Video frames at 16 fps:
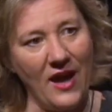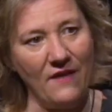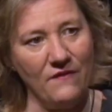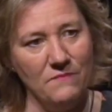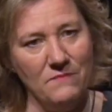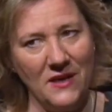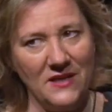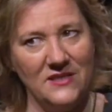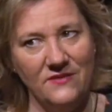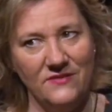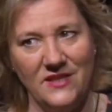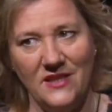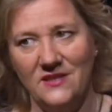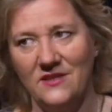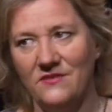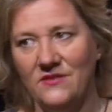have massive
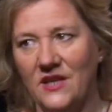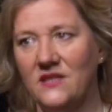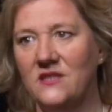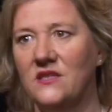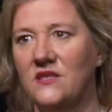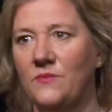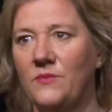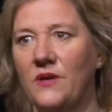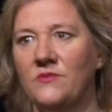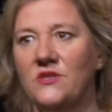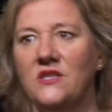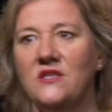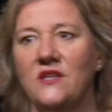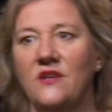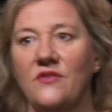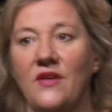sets of data to be able to
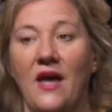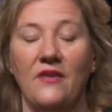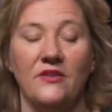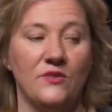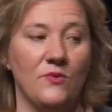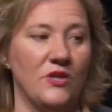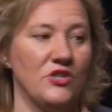do that and to